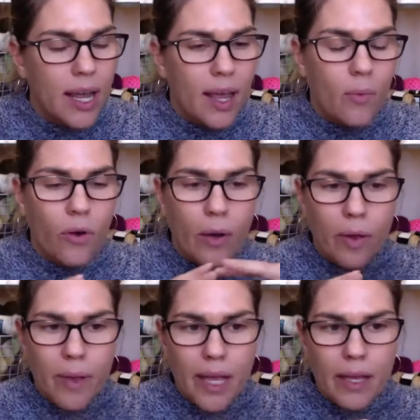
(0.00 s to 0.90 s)
And while we
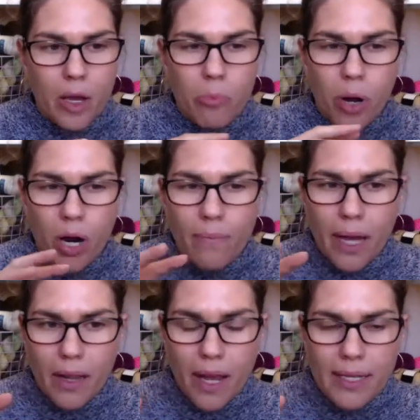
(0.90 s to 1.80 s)

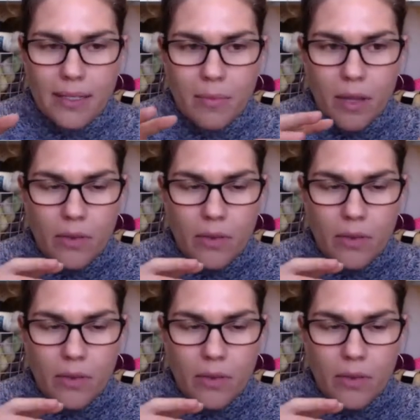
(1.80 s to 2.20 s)
compartmentalize some of